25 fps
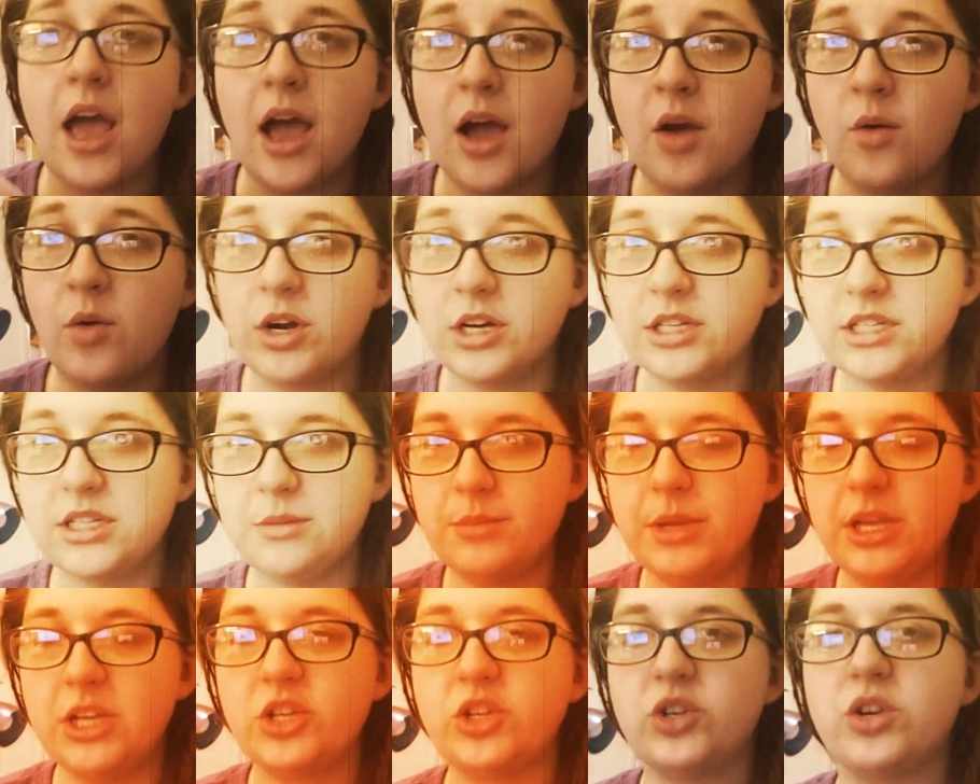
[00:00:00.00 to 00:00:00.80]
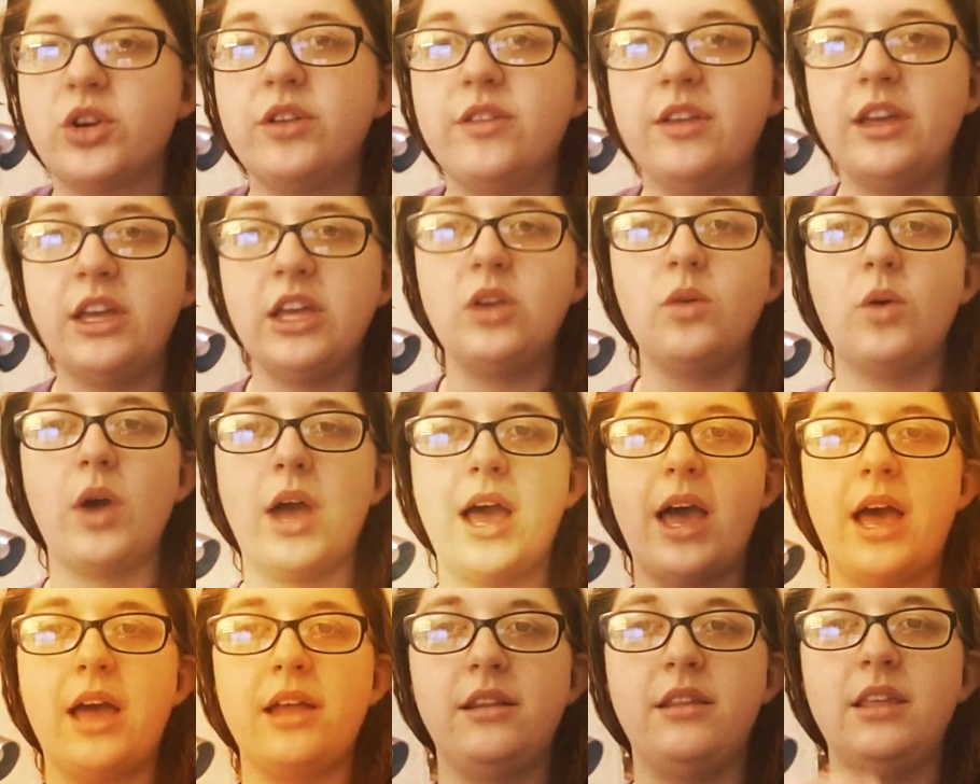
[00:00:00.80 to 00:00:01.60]
I wanted to make sure that you
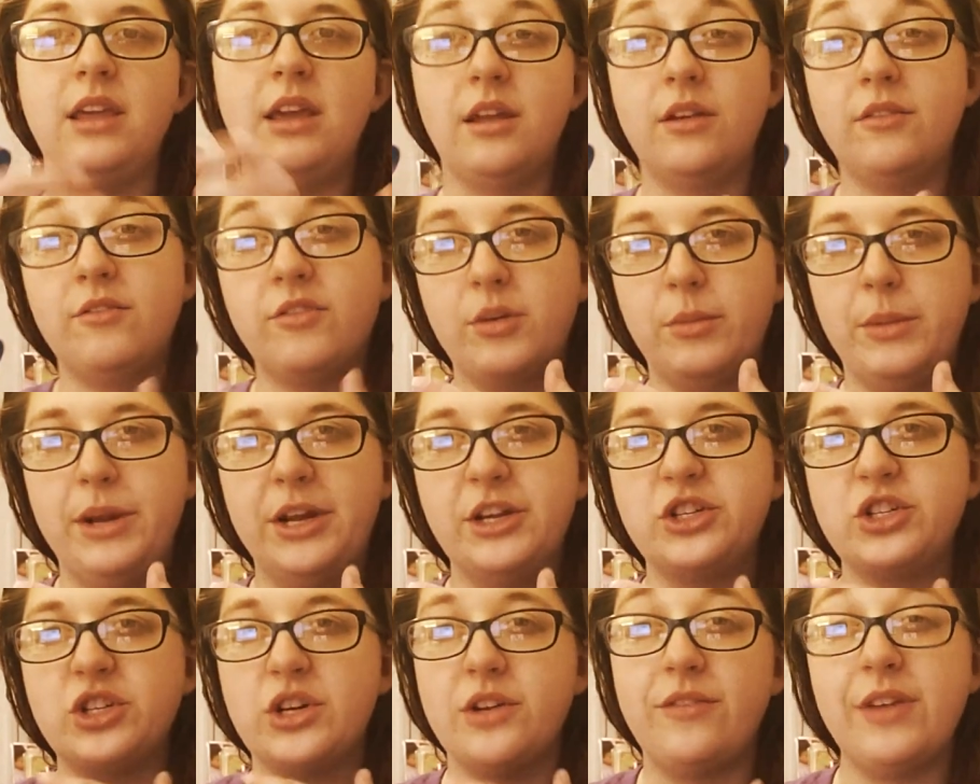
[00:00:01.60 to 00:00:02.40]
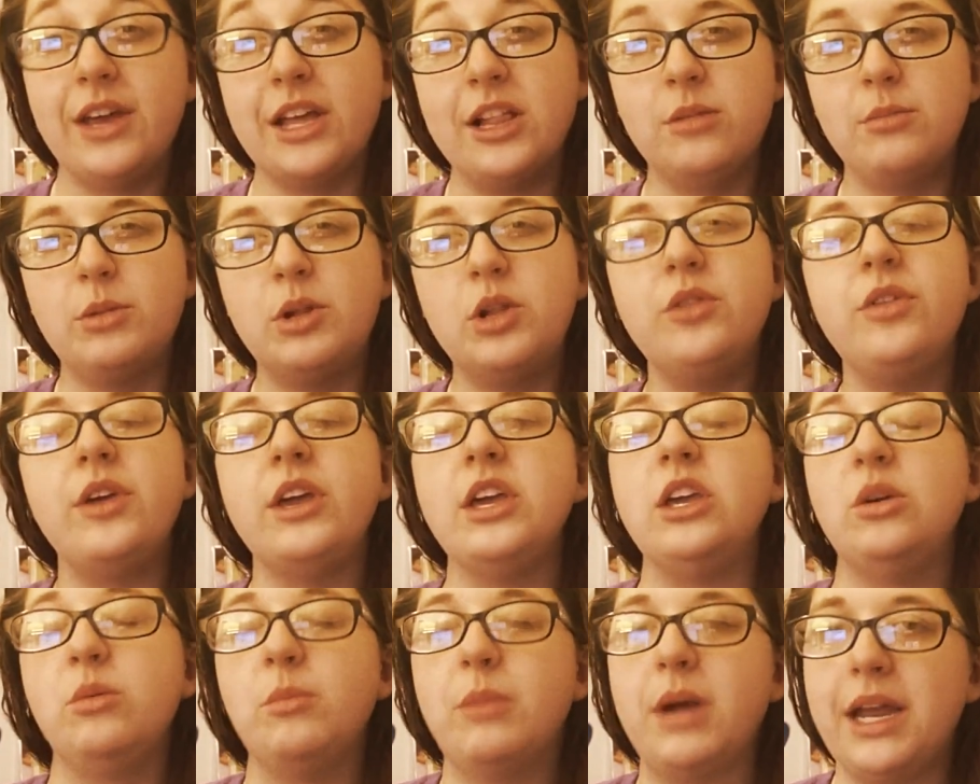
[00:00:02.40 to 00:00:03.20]
had the information available
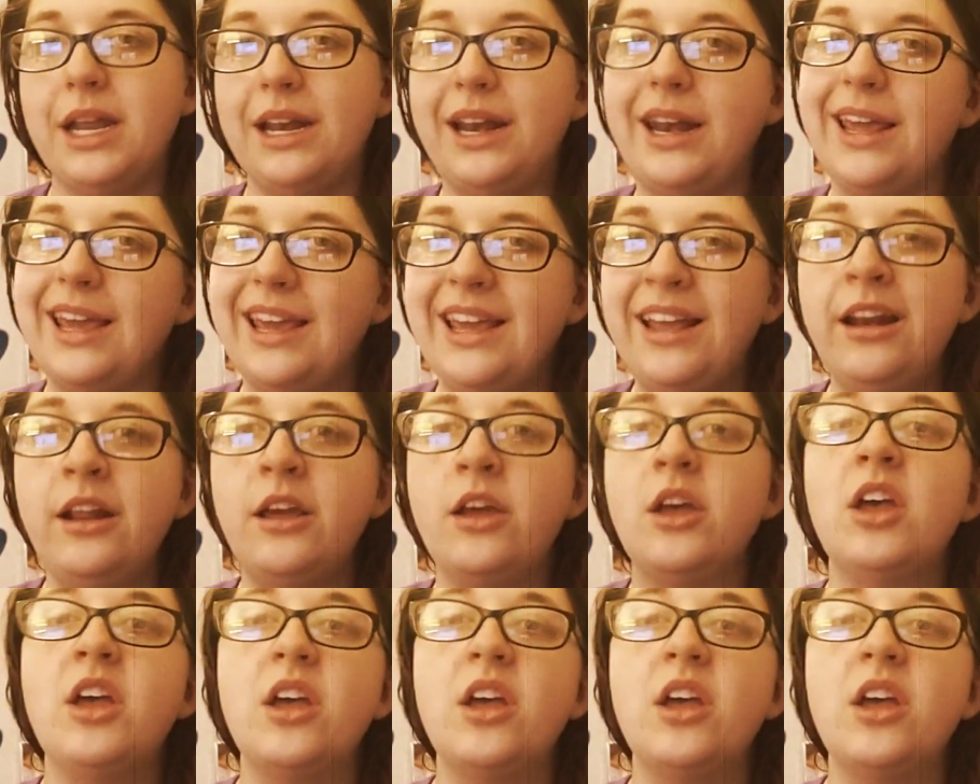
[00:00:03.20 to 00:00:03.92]
that you might need.